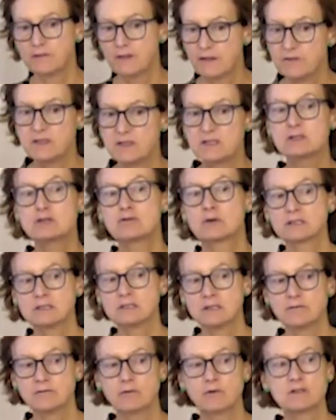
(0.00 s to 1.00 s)
that this
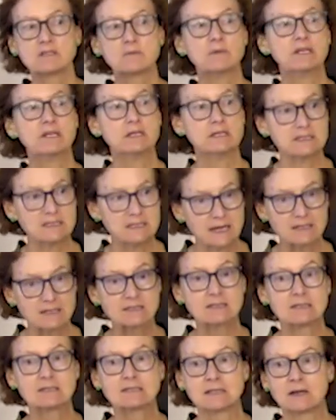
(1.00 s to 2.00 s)
strict enforcement is
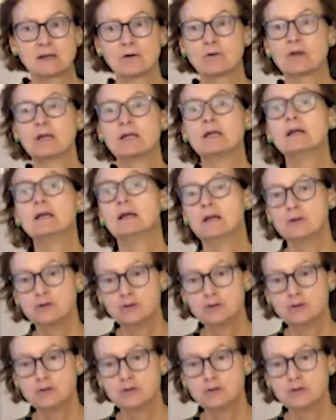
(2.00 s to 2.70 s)
necessary